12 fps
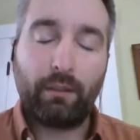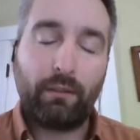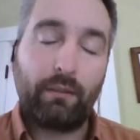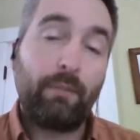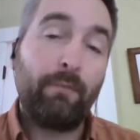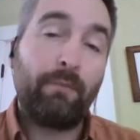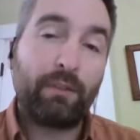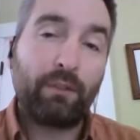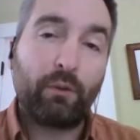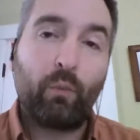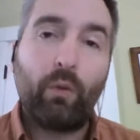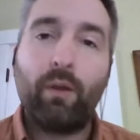some of us
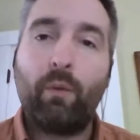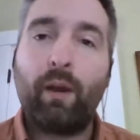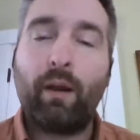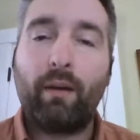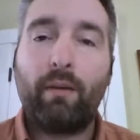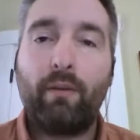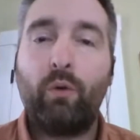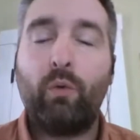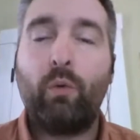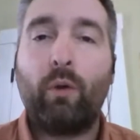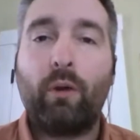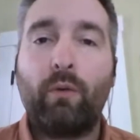are well aware
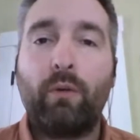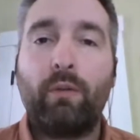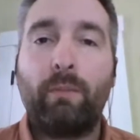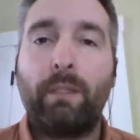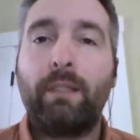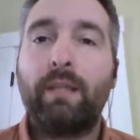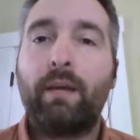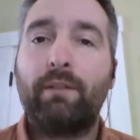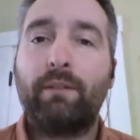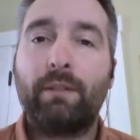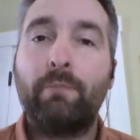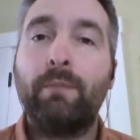who work with police
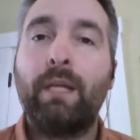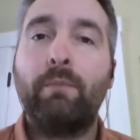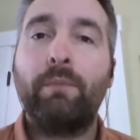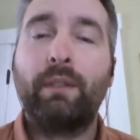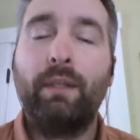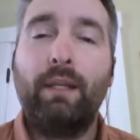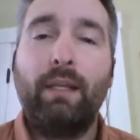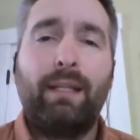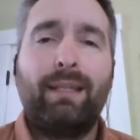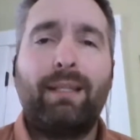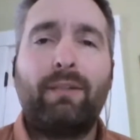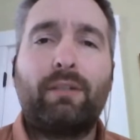officers, sometimes
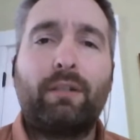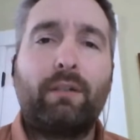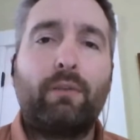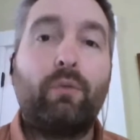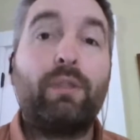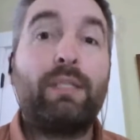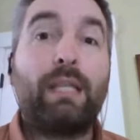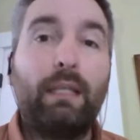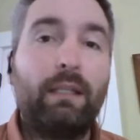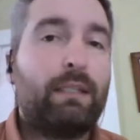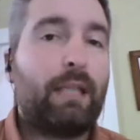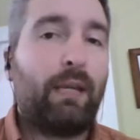there's a
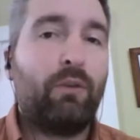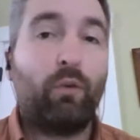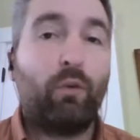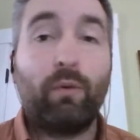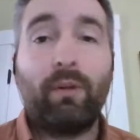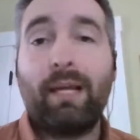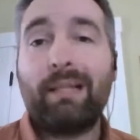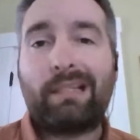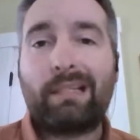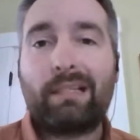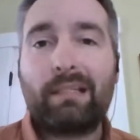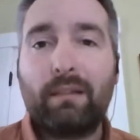resilience and or
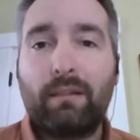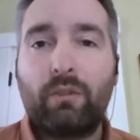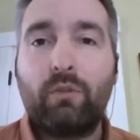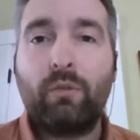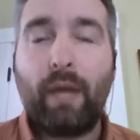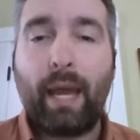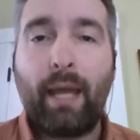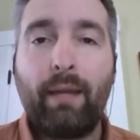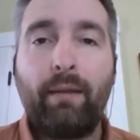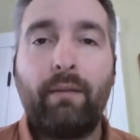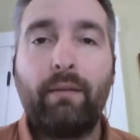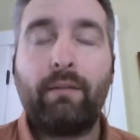reluctance to
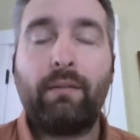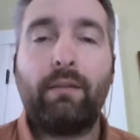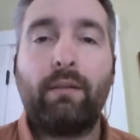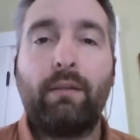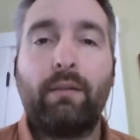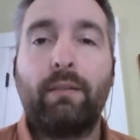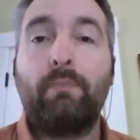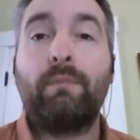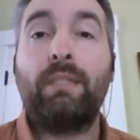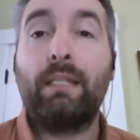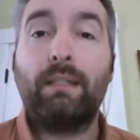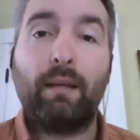add some
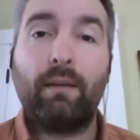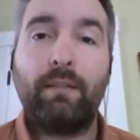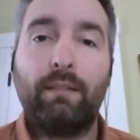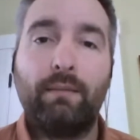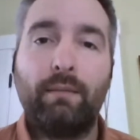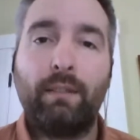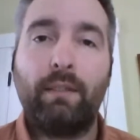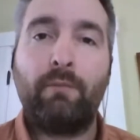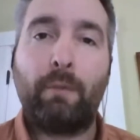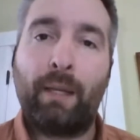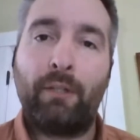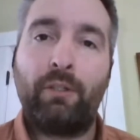detailed
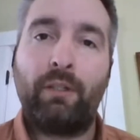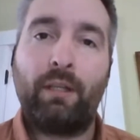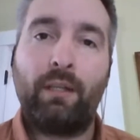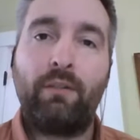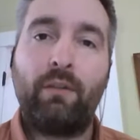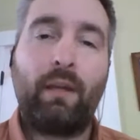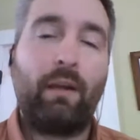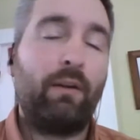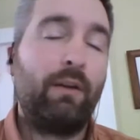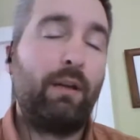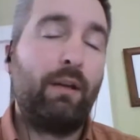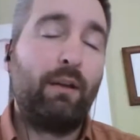information into there,
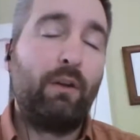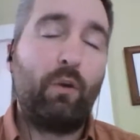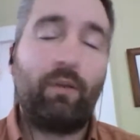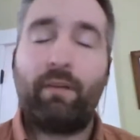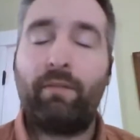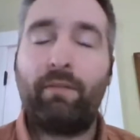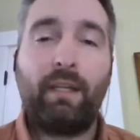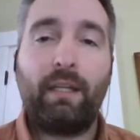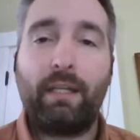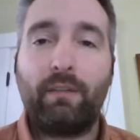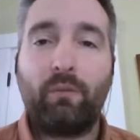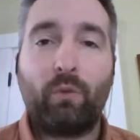or if the field
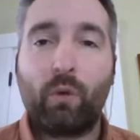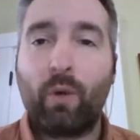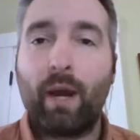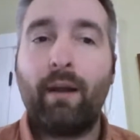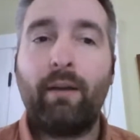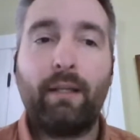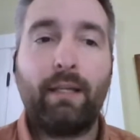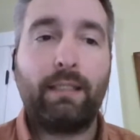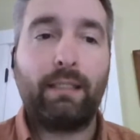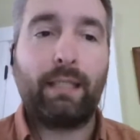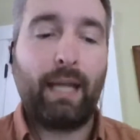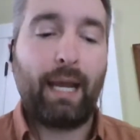isn't required, it
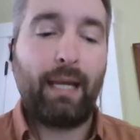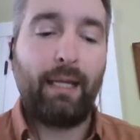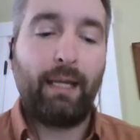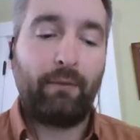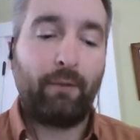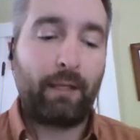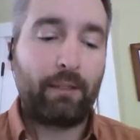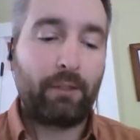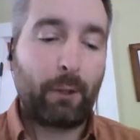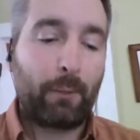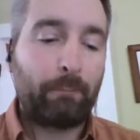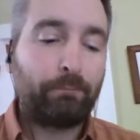doesn't get added in, right?
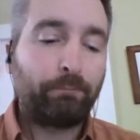So